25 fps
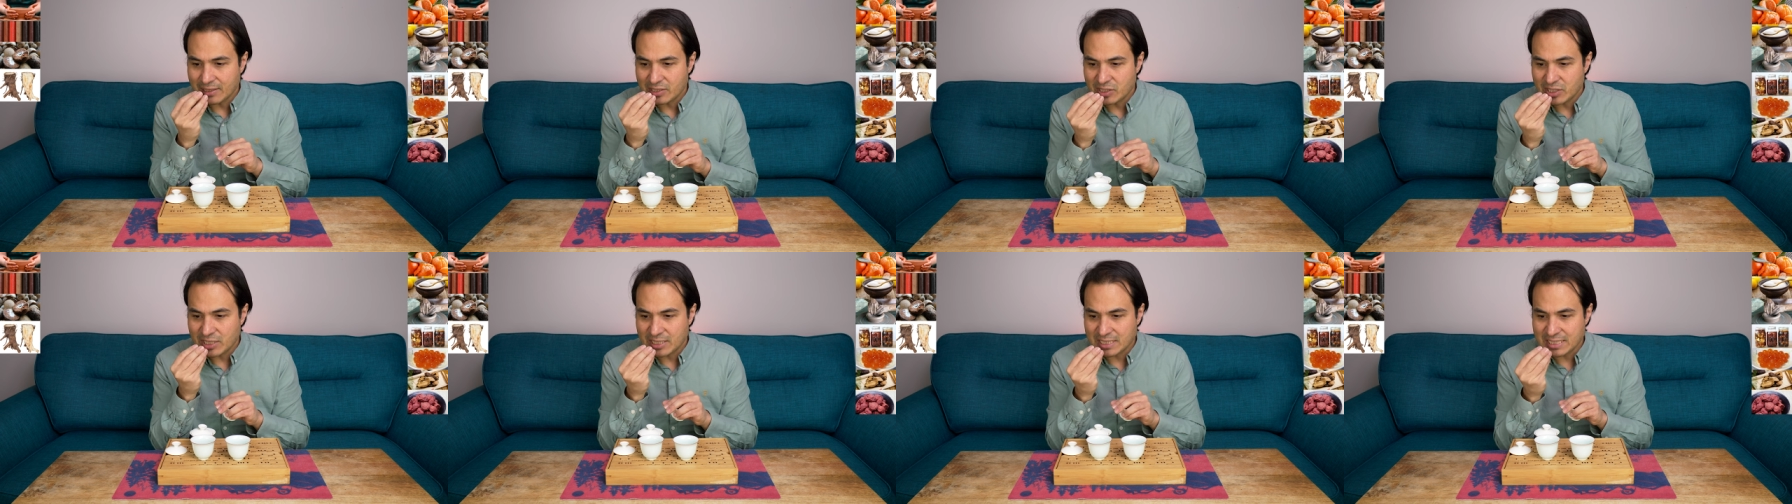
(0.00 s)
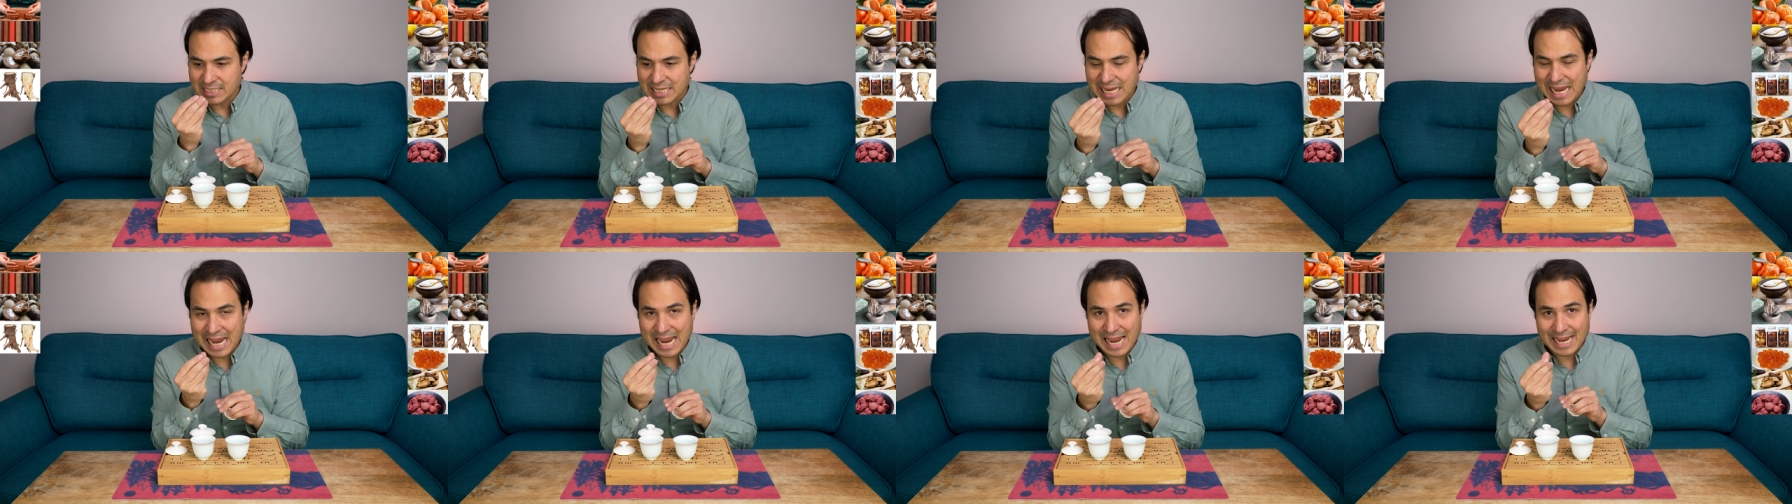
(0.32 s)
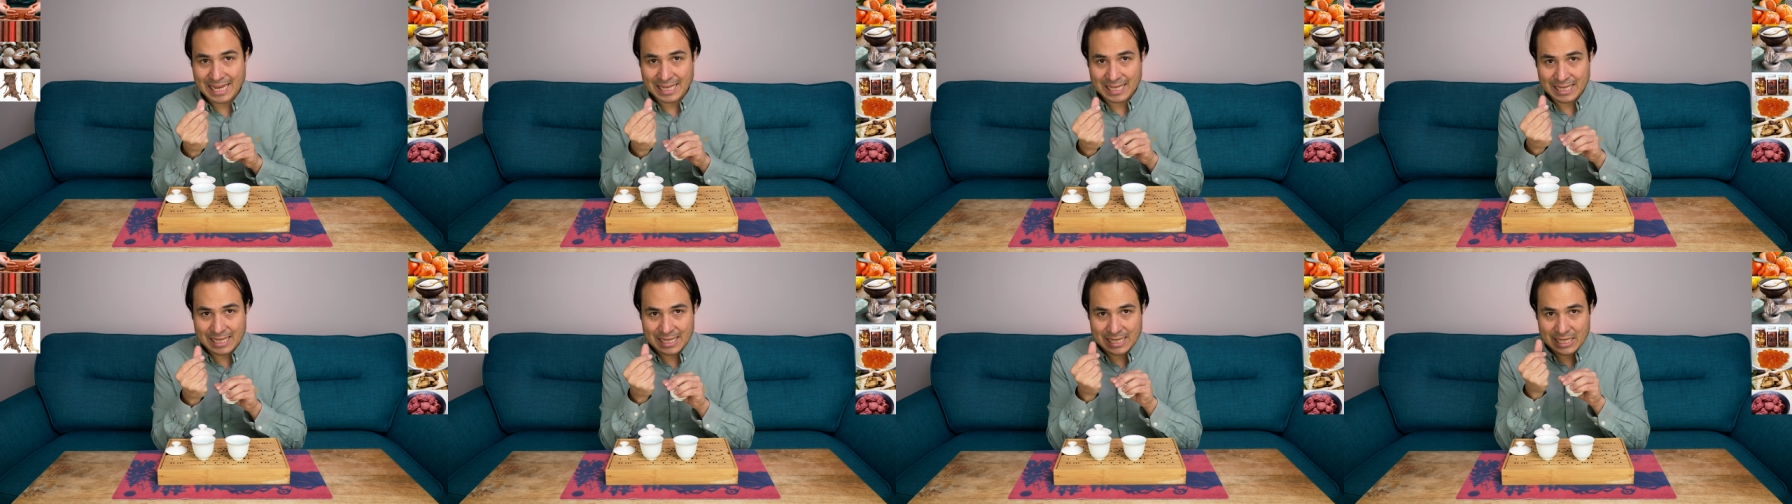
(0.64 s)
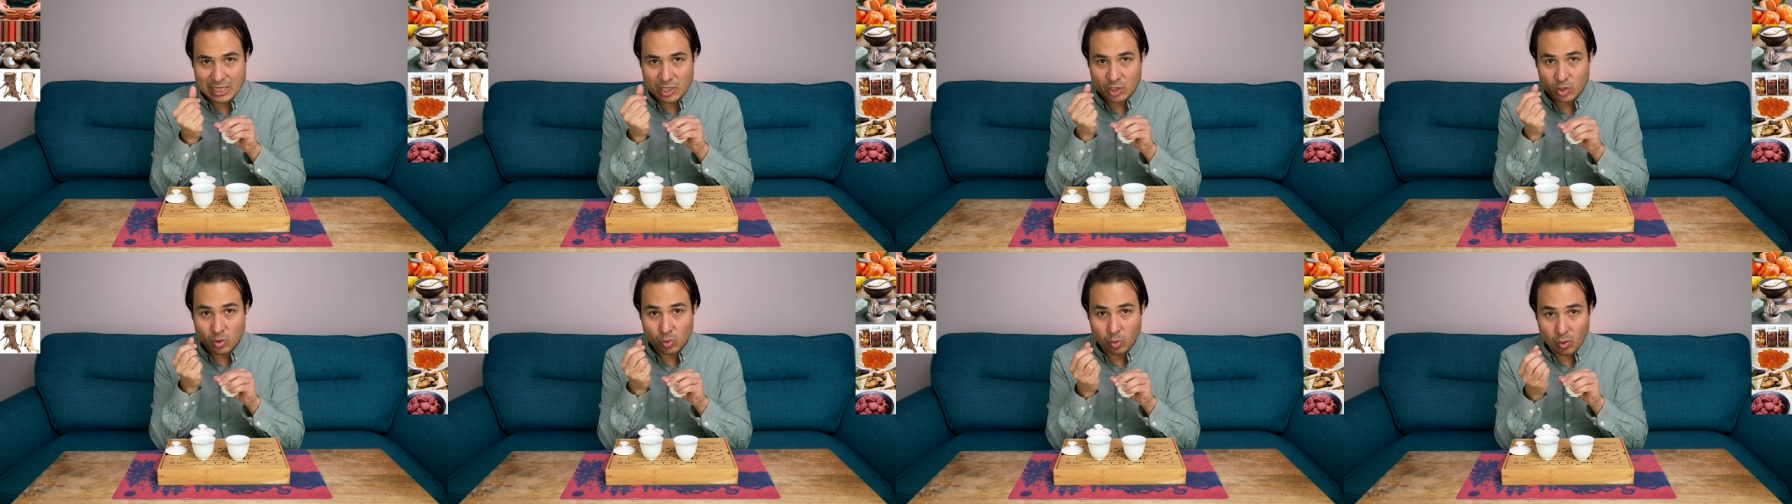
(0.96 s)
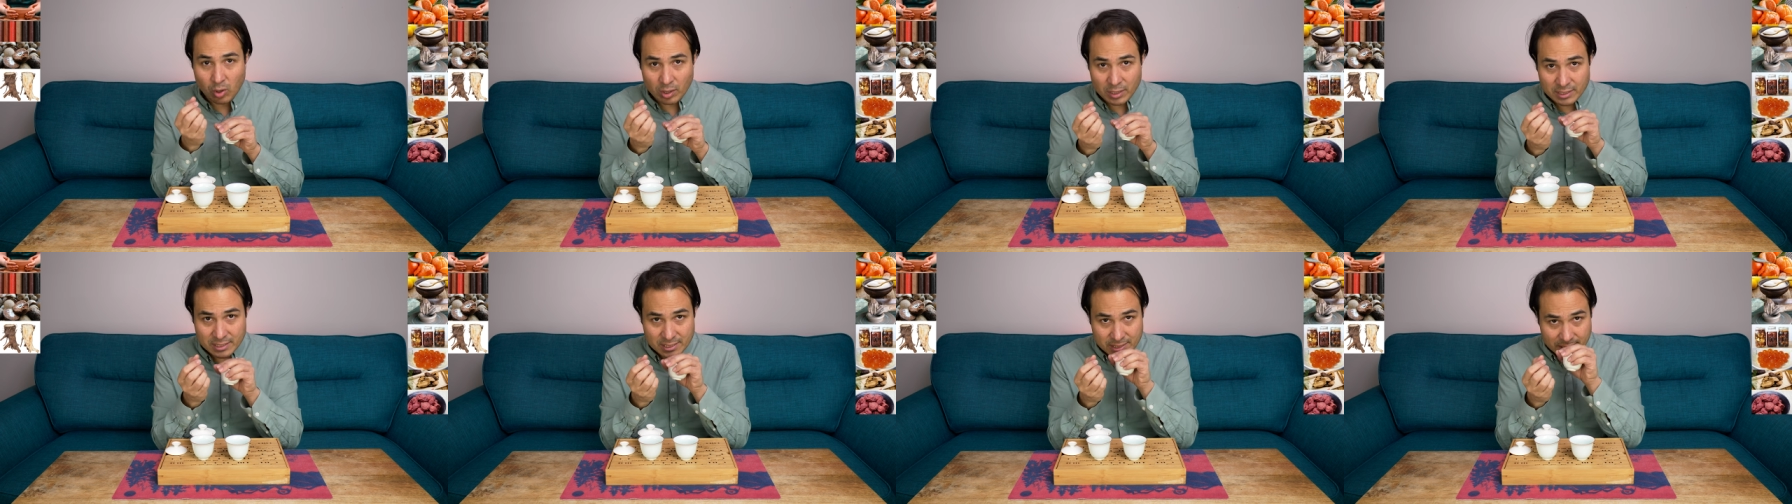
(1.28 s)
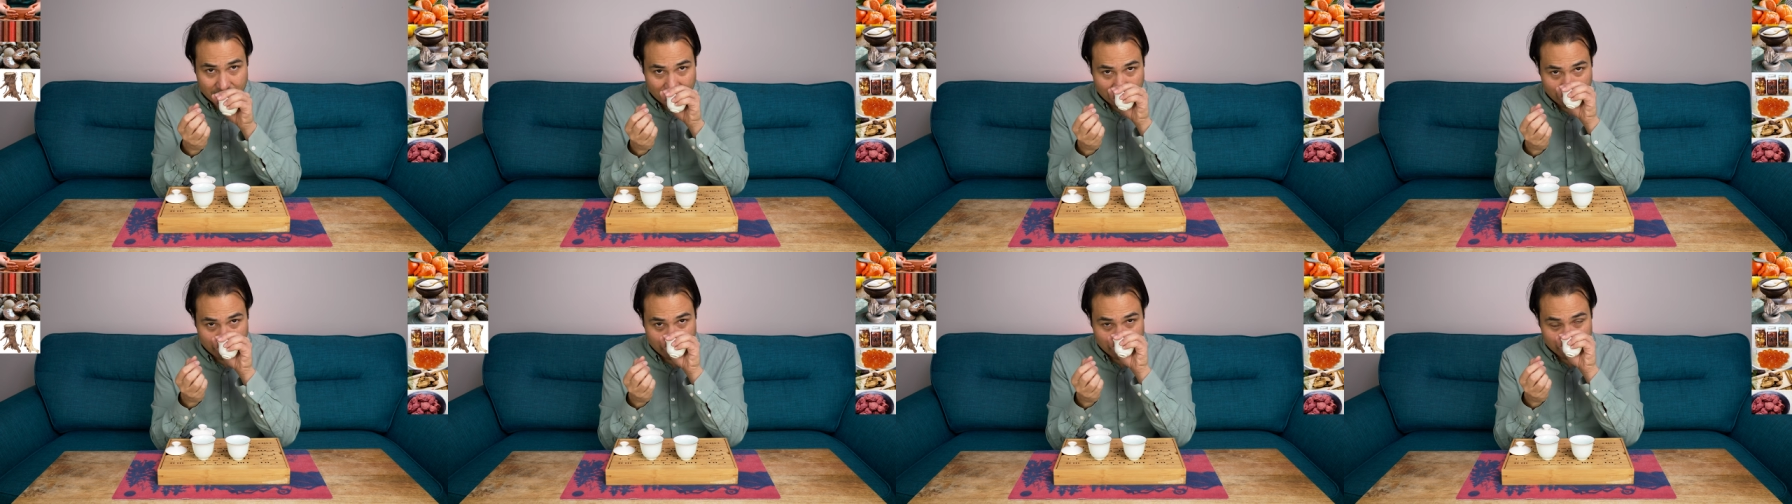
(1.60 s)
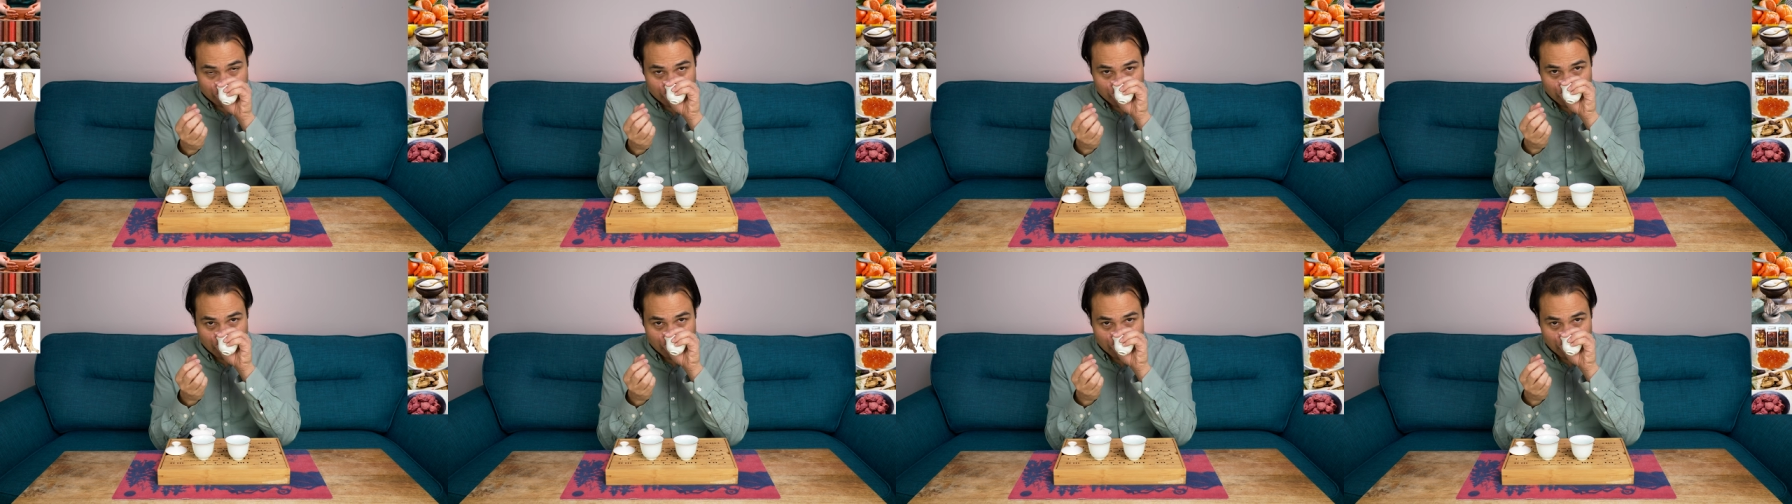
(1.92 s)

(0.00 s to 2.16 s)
to tangy quality,